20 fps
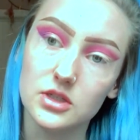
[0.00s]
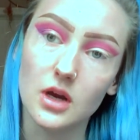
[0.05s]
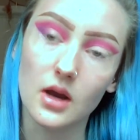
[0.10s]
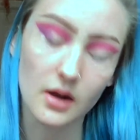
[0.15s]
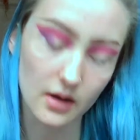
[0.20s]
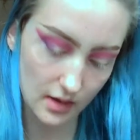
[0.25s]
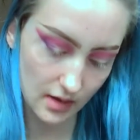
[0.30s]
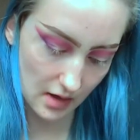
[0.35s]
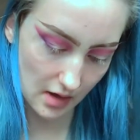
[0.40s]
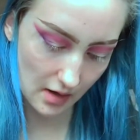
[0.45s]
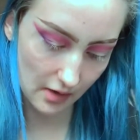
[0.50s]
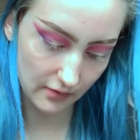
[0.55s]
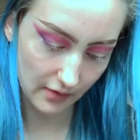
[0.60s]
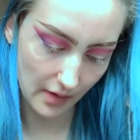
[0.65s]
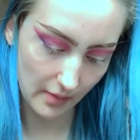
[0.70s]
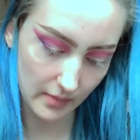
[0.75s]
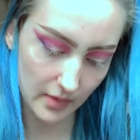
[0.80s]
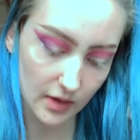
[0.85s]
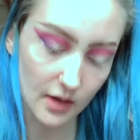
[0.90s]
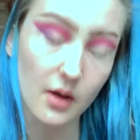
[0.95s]
dark enough,
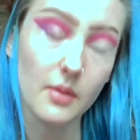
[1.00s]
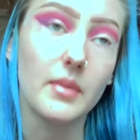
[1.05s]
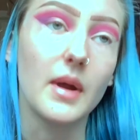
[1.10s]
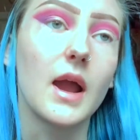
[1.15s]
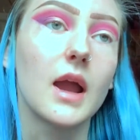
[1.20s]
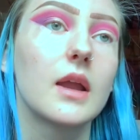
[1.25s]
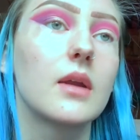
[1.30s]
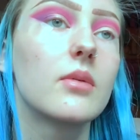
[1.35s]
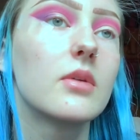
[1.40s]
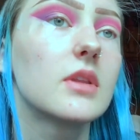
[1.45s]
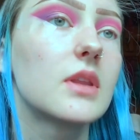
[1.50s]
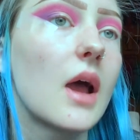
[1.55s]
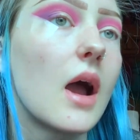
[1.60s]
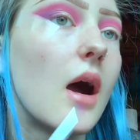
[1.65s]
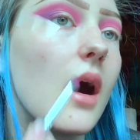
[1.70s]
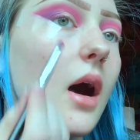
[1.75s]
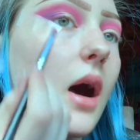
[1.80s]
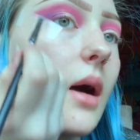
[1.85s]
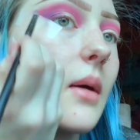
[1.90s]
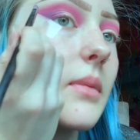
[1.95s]
I'm gonna go back in with
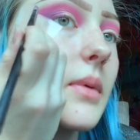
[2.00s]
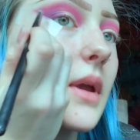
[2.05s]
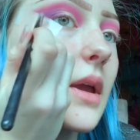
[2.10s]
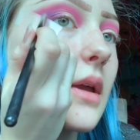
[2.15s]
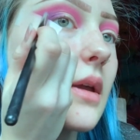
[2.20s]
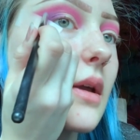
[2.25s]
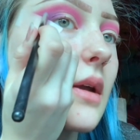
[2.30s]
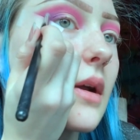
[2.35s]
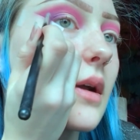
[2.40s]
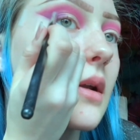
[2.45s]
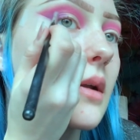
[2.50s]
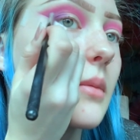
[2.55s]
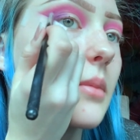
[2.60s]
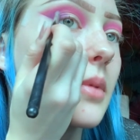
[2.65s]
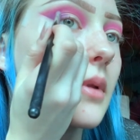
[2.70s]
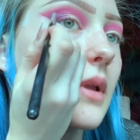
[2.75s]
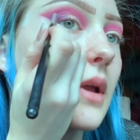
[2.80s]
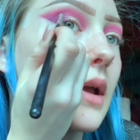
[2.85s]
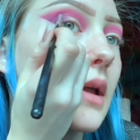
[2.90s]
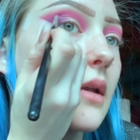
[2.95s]
that hot pink and kind of
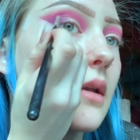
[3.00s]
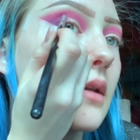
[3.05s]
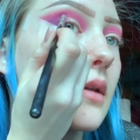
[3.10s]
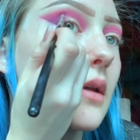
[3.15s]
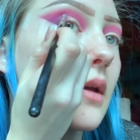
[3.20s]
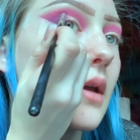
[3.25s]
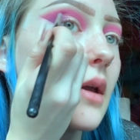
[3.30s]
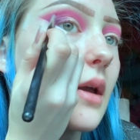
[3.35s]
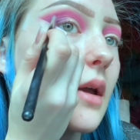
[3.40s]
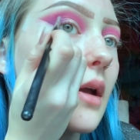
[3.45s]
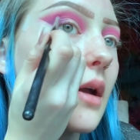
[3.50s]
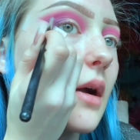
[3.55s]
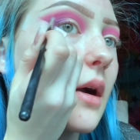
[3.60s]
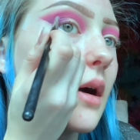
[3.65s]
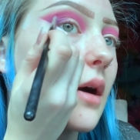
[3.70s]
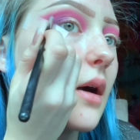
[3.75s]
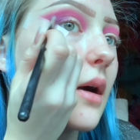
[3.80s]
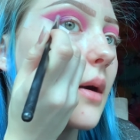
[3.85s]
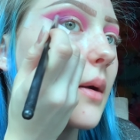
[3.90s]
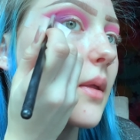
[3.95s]
blend
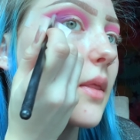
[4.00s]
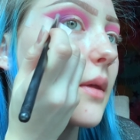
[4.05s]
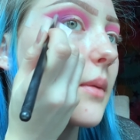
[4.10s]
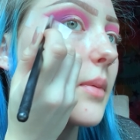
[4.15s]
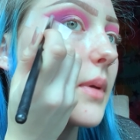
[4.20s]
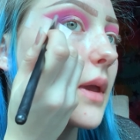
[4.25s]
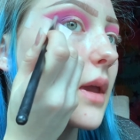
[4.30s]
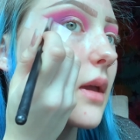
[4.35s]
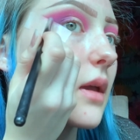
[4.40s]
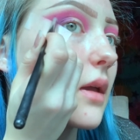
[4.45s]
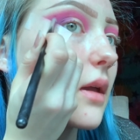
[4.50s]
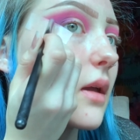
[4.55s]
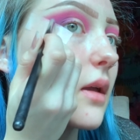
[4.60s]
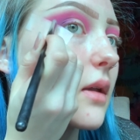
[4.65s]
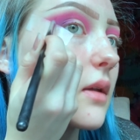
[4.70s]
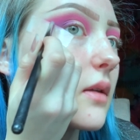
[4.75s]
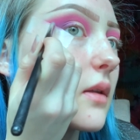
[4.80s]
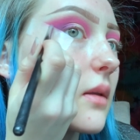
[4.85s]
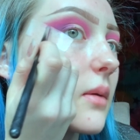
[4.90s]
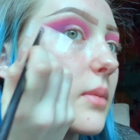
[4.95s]
the pink
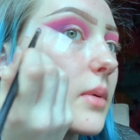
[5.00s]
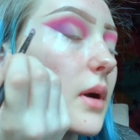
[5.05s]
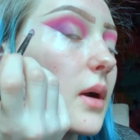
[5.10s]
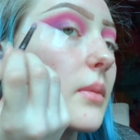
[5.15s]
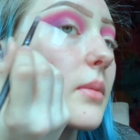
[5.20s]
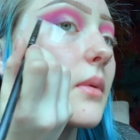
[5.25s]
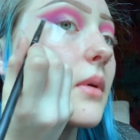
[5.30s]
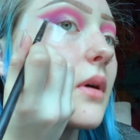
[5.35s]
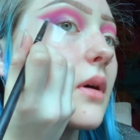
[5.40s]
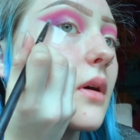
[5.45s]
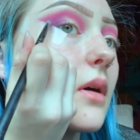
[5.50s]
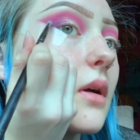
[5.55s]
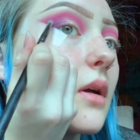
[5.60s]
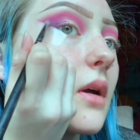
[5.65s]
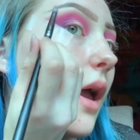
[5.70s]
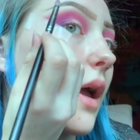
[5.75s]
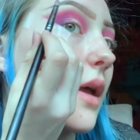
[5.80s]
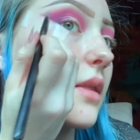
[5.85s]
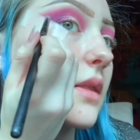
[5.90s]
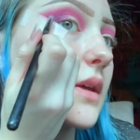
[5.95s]
into the purple.
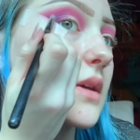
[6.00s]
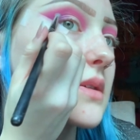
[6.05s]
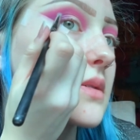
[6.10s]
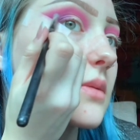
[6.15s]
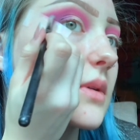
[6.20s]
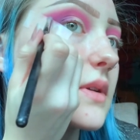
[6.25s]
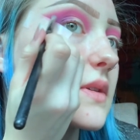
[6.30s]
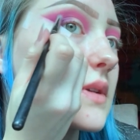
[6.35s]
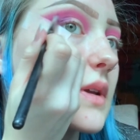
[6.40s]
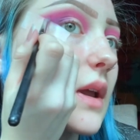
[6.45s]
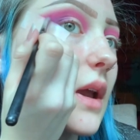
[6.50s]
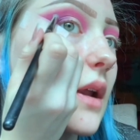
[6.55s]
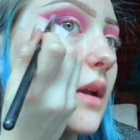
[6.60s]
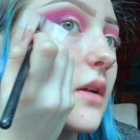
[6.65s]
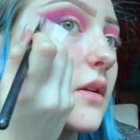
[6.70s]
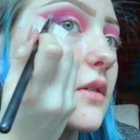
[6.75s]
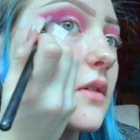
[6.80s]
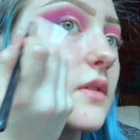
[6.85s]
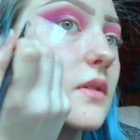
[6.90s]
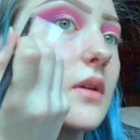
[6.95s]
And this, once again,
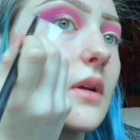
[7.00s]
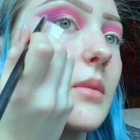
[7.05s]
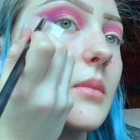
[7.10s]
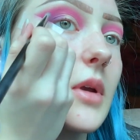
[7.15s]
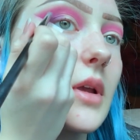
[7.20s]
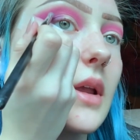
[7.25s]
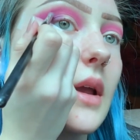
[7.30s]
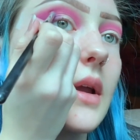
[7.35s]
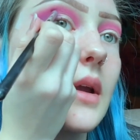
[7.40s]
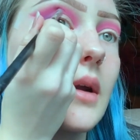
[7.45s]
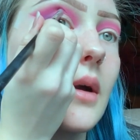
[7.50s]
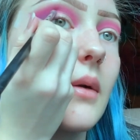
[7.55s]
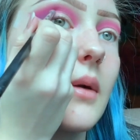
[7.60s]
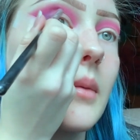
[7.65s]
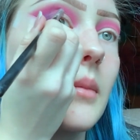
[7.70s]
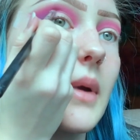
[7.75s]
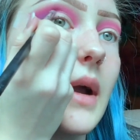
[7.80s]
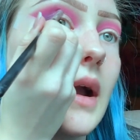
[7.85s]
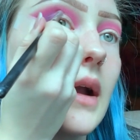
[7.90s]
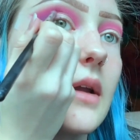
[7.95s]
it's just gonna be like
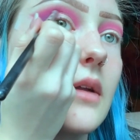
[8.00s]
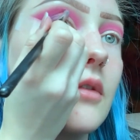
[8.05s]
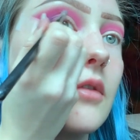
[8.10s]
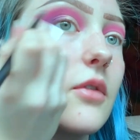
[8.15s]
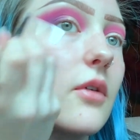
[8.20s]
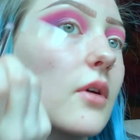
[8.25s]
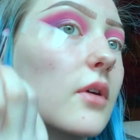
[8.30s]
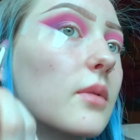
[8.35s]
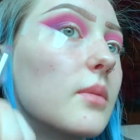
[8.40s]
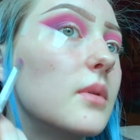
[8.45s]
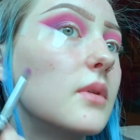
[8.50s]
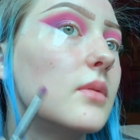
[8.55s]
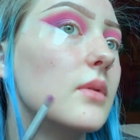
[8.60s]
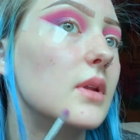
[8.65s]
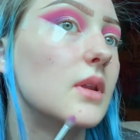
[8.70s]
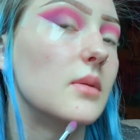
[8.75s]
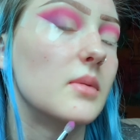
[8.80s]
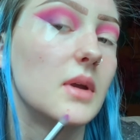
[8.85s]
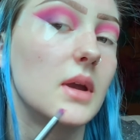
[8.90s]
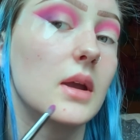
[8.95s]
going back and forth
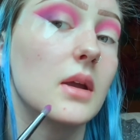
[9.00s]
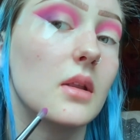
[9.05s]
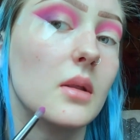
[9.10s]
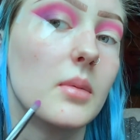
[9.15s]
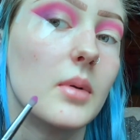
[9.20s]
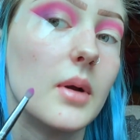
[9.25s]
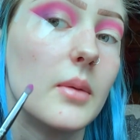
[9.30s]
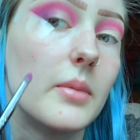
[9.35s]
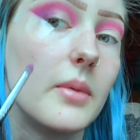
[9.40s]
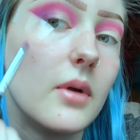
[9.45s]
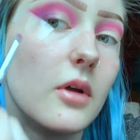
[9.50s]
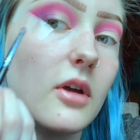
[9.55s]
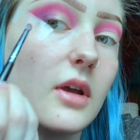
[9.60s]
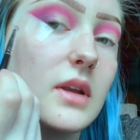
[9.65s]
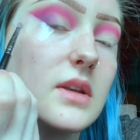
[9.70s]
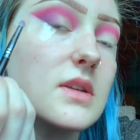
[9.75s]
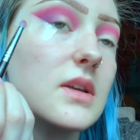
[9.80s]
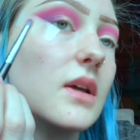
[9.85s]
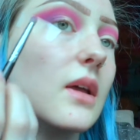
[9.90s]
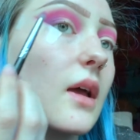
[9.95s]
between the pink and the purple
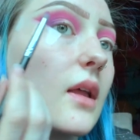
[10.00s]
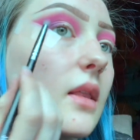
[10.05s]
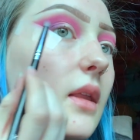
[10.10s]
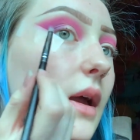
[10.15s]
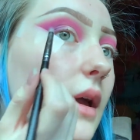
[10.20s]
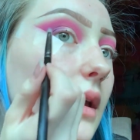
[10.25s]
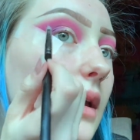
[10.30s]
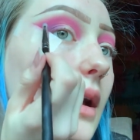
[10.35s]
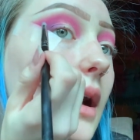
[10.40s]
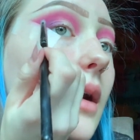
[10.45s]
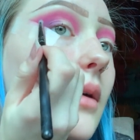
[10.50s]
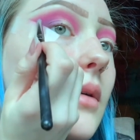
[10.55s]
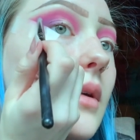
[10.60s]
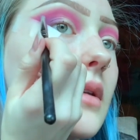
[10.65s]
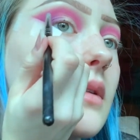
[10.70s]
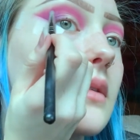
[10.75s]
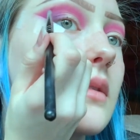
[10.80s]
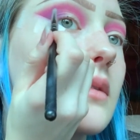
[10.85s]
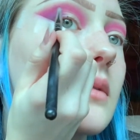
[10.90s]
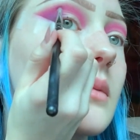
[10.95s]
until I like how
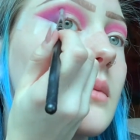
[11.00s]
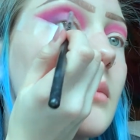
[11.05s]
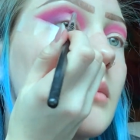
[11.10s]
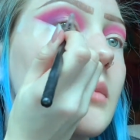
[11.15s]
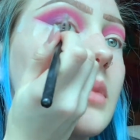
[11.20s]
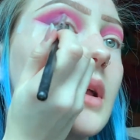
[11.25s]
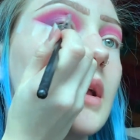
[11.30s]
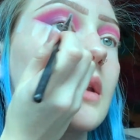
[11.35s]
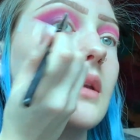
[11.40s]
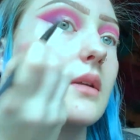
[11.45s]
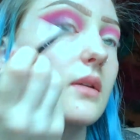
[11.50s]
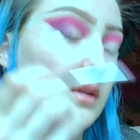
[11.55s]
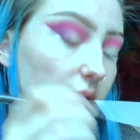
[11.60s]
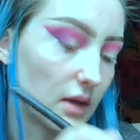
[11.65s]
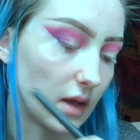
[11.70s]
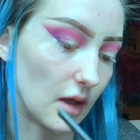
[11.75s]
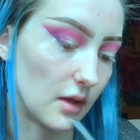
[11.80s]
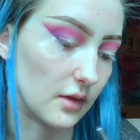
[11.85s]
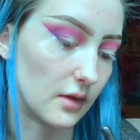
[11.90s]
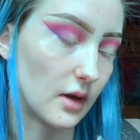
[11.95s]
it's blended
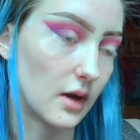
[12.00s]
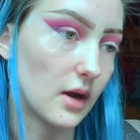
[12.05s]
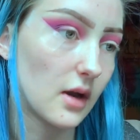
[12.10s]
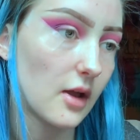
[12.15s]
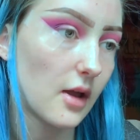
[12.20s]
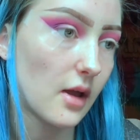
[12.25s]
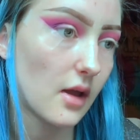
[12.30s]
together.